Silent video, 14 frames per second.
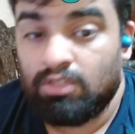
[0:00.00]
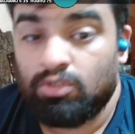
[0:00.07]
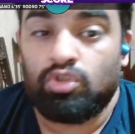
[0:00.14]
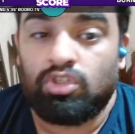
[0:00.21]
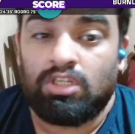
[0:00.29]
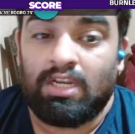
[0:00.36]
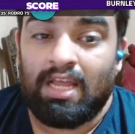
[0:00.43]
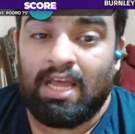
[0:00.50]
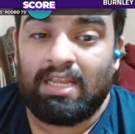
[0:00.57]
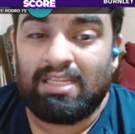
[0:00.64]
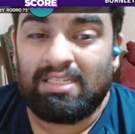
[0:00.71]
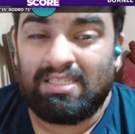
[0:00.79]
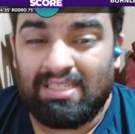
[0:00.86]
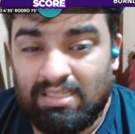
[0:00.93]
No
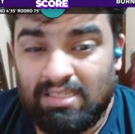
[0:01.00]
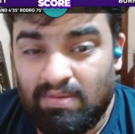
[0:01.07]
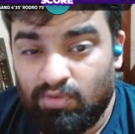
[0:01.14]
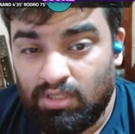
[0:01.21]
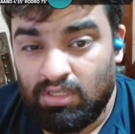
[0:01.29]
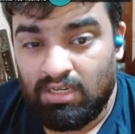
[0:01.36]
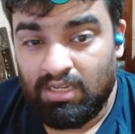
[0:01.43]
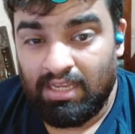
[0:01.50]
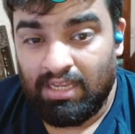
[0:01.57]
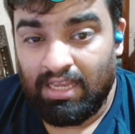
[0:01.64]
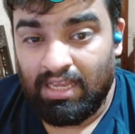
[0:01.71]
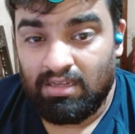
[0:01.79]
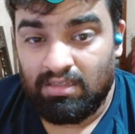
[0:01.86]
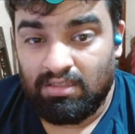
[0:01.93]
shenanigans except for the De
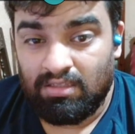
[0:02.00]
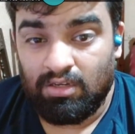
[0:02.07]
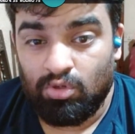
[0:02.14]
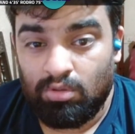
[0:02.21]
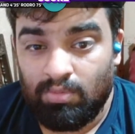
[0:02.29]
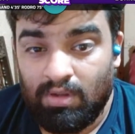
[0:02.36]
Gea thing, dude,